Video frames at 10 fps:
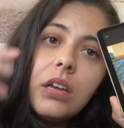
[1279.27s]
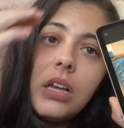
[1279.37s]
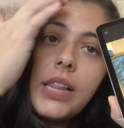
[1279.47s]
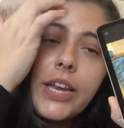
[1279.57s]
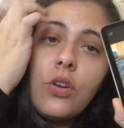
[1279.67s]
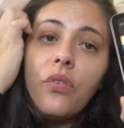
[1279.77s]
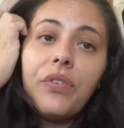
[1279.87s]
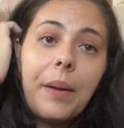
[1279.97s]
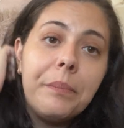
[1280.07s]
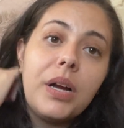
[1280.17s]
like,
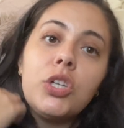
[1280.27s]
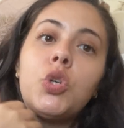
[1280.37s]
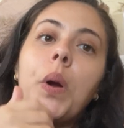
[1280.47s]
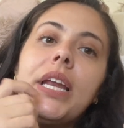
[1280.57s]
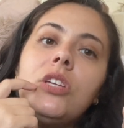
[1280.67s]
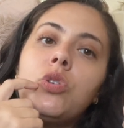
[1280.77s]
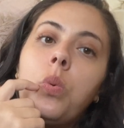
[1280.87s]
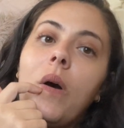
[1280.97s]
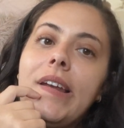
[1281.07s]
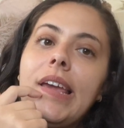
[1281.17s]
November
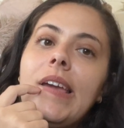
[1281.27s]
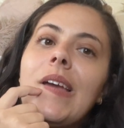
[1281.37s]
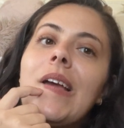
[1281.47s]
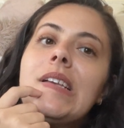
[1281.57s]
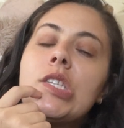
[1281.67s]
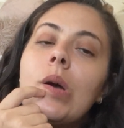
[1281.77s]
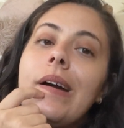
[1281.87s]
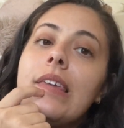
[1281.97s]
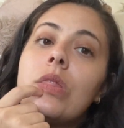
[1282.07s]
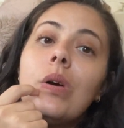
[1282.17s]
2020. So
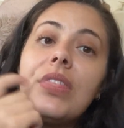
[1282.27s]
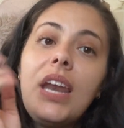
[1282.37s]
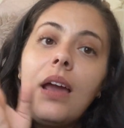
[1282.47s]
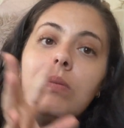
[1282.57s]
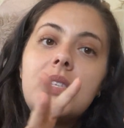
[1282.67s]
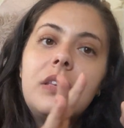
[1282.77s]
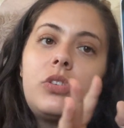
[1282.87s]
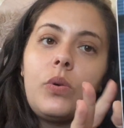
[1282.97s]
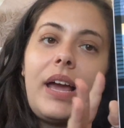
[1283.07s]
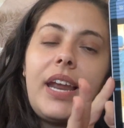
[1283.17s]
I thought that
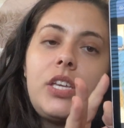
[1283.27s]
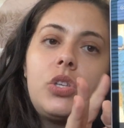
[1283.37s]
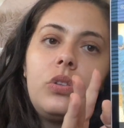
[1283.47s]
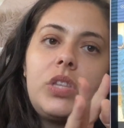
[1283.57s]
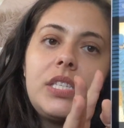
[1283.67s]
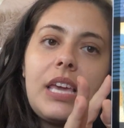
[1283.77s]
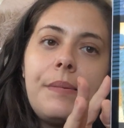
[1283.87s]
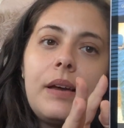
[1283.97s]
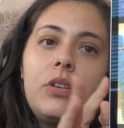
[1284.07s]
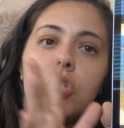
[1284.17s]
this came
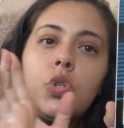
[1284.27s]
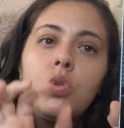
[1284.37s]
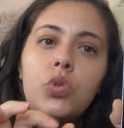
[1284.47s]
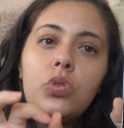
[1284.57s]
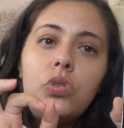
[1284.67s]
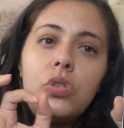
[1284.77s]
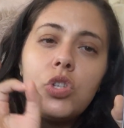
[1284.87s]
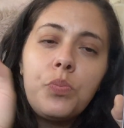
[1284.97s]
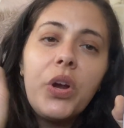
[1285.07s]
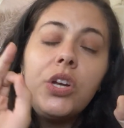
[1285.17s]
out in
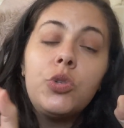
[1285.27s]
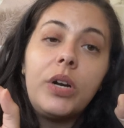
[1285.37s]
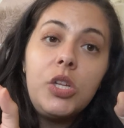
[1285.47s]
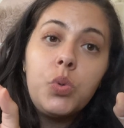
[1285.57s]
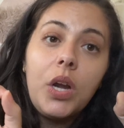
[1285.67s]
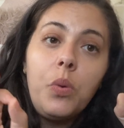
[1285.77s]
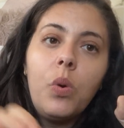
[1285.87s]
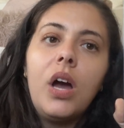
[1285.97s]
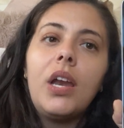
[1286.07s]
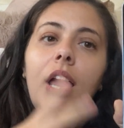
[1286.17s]
spring
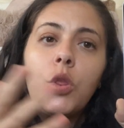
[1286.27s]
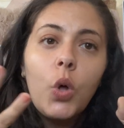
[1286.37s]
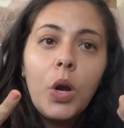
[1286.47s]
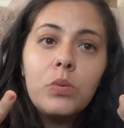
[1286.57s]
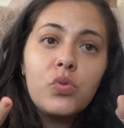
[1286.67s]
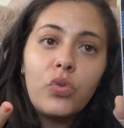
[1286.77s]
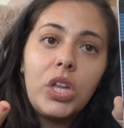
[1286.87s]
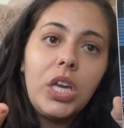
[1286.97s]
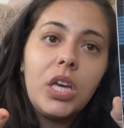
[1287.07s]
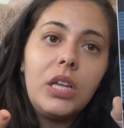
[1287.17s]
2021. I thought I was
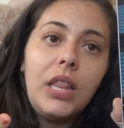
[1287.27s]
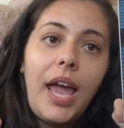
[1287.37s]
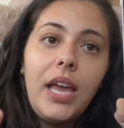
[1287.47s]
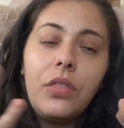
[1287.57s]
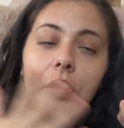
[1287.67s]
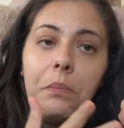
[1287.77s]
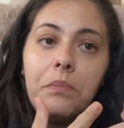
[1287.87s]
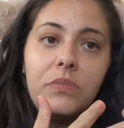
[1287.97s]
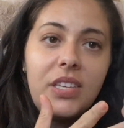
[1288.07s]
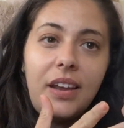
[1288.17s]
really gonna like the
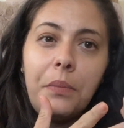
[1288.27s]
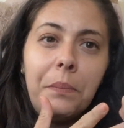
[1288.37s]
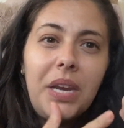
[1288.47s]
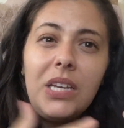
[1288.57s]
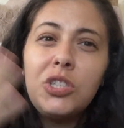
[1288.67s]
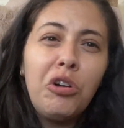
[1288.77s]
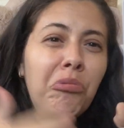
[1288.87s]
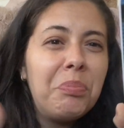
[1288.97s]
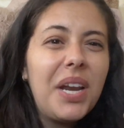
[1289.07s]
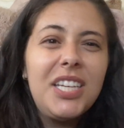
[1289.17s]
denim mini
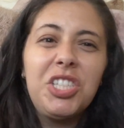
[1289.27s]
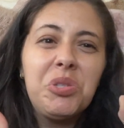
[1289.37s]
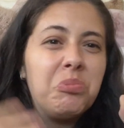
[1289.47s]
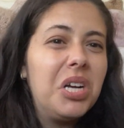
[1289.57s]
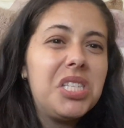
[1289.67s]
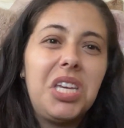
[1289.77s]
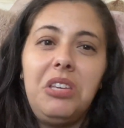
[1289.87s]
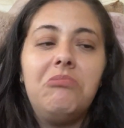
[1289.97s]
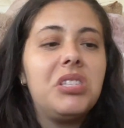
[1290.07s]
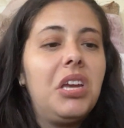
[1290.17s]
tote, but I just wasn't
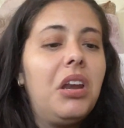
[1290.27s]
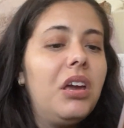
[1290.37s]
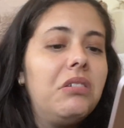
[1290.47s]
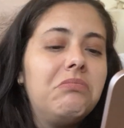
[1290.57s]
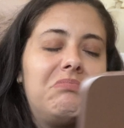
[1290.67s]
using it.